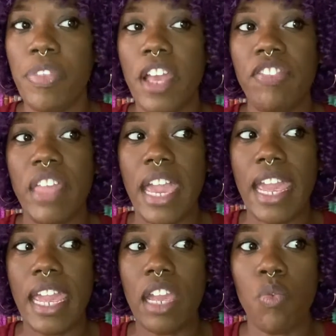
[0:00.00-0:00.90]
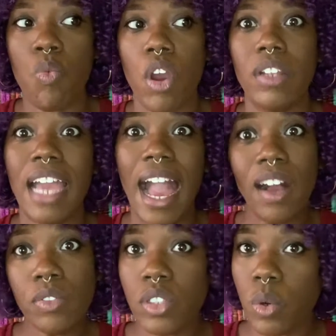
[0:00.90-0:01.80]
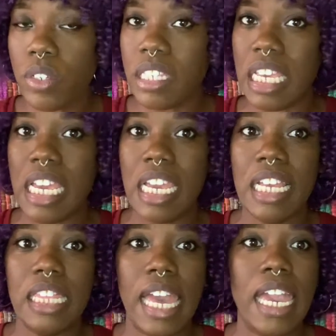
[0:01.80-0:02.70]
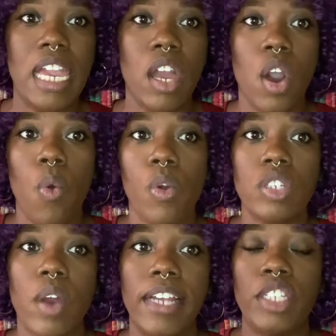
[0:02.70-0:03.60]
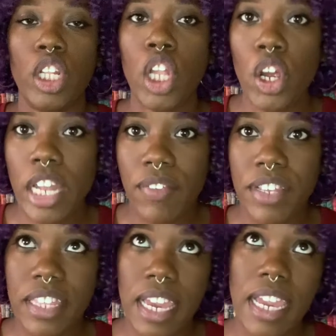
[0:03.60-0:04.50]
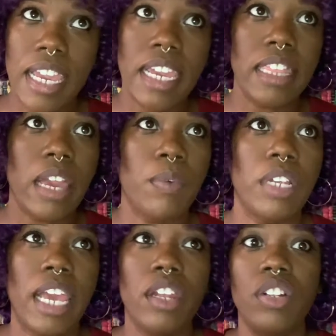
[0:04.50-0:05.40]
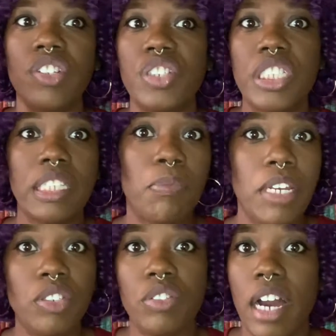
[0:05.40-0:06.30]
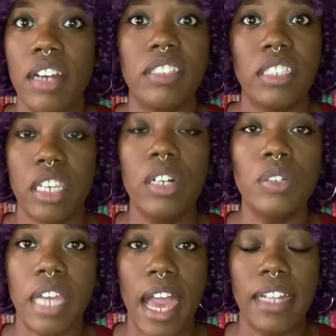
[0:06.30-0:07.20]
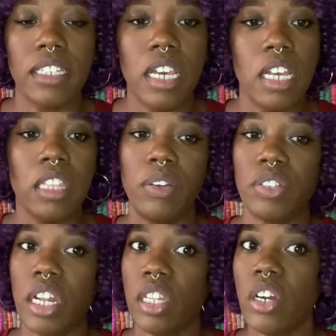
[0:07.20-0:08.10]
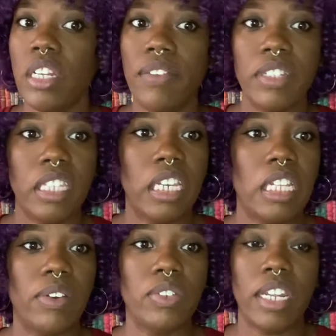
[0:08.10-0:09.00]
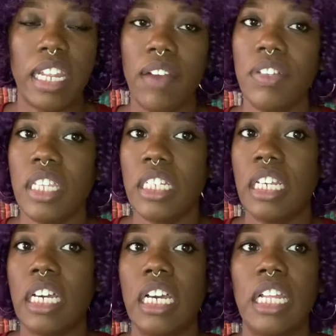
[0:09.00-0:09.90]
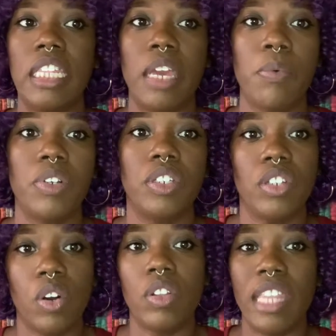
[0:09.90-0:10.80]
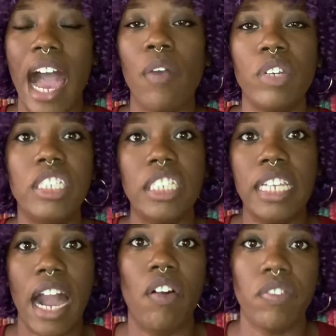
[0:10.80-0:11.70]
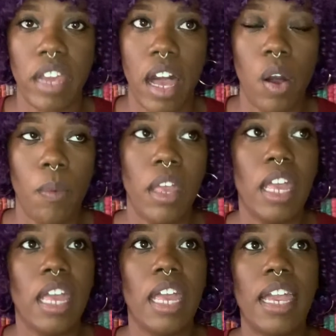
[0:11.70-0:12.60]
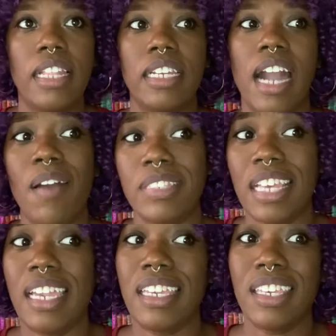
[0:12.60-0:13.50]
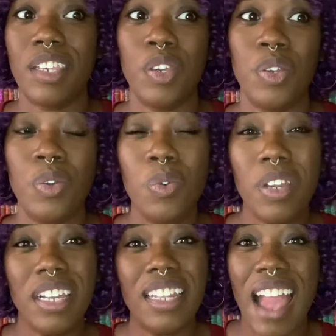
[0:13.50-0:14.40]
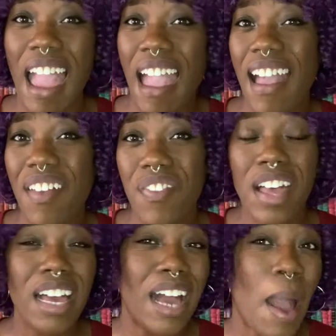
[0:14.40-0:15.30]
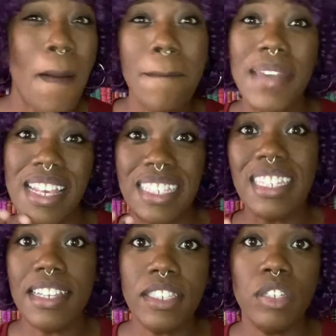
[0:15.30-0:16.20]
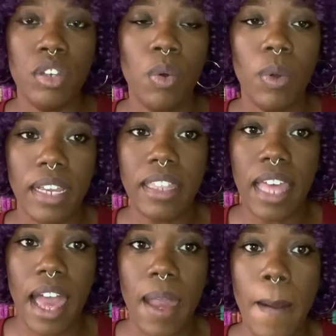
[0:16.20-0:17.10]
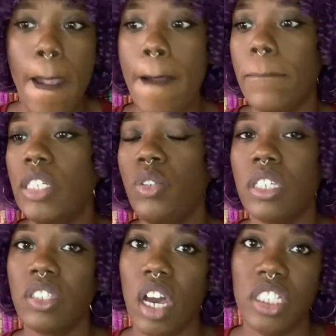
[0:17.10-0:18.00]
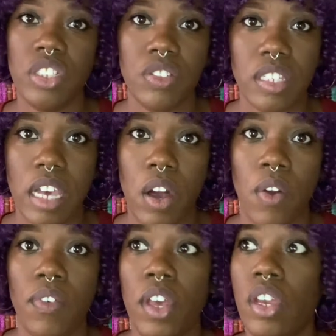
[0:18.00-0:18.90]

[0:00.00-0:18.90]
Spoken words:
They weren't outsourcing. They were trying to learn everything. They were, there's just some things you're not skilled at. They were trying to learn everything. They were trying everything done. They were, not reaching out for help. And the guy was like, you could have a business doing that, but you exhaust yourself.